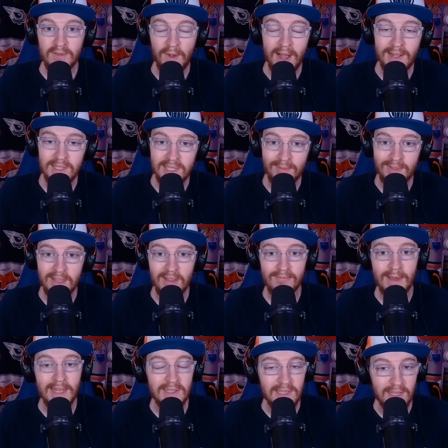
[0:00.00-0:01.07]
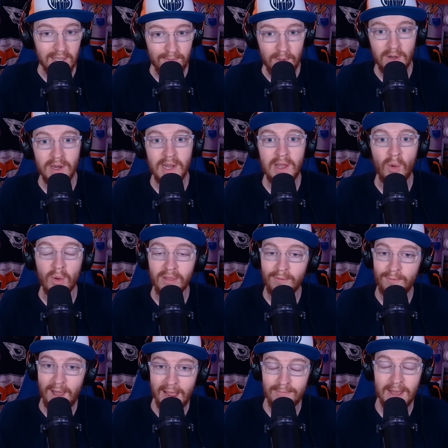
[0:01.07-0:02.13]
find something that makes the community or the
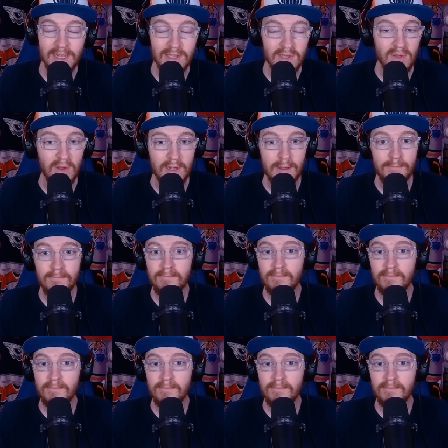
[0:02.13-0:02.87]
fan base look